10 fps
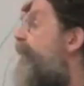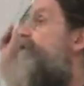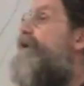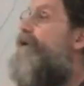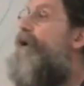
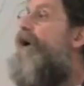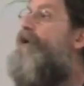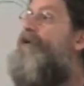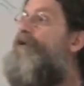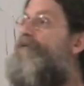So
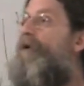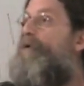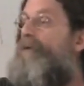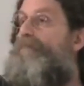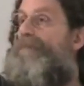
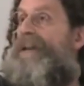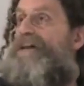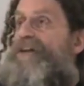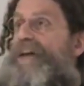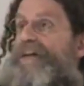neuronal
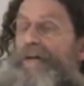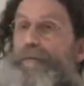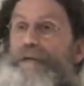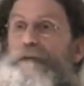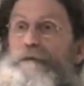complexity in
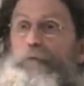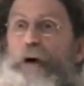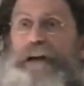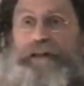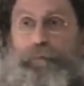terms of its
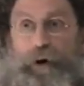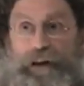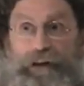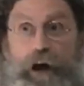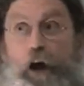branch
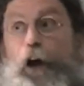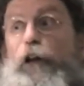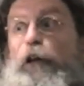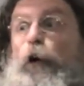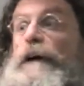points.
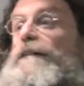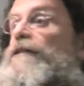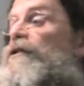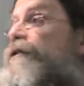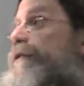Look at the
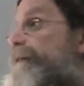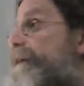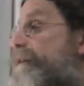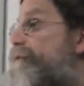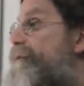
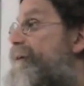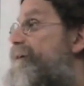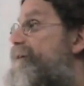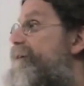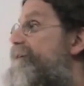circulatory
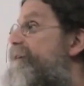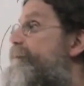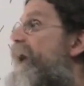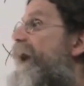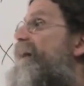
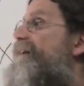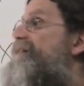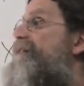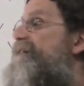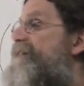system, and
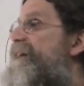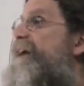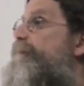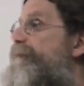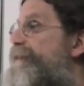it's the
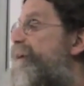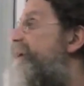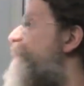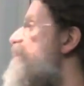same thing